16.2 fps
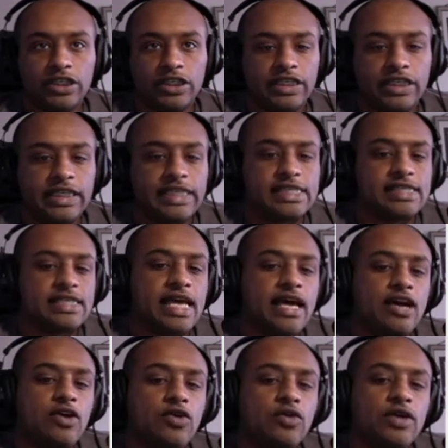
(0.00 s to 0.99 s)
it is
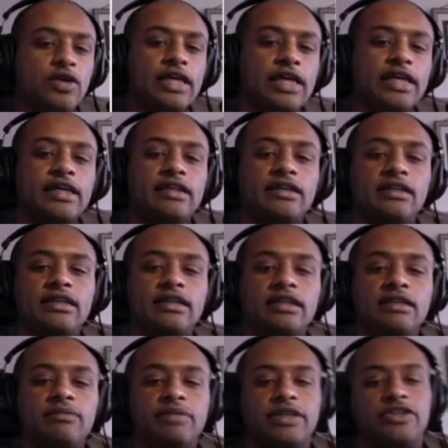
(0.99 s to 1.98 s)
now, and
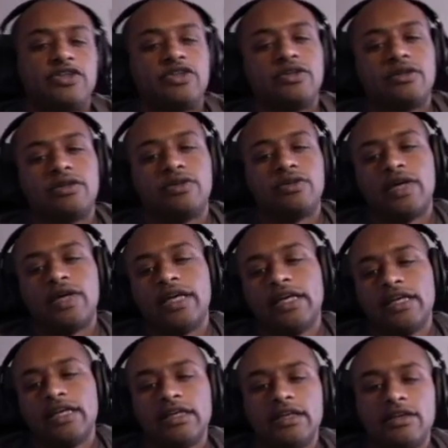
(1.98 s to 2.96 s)
the picture on the
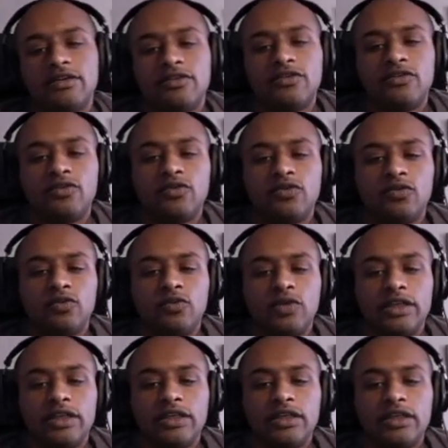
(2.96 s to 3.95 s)
right is
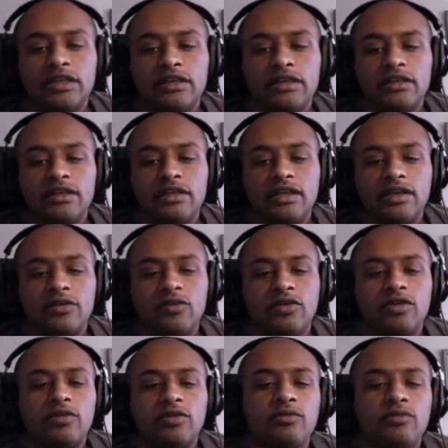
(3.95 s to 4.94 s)
when they
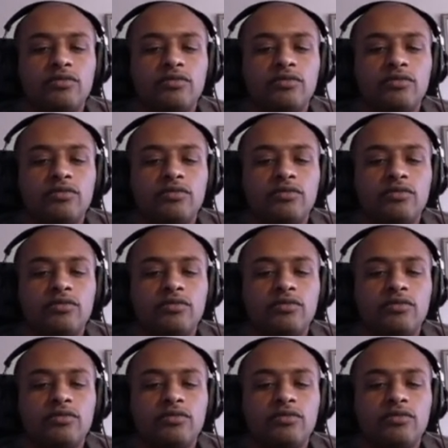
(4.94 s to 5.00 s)
were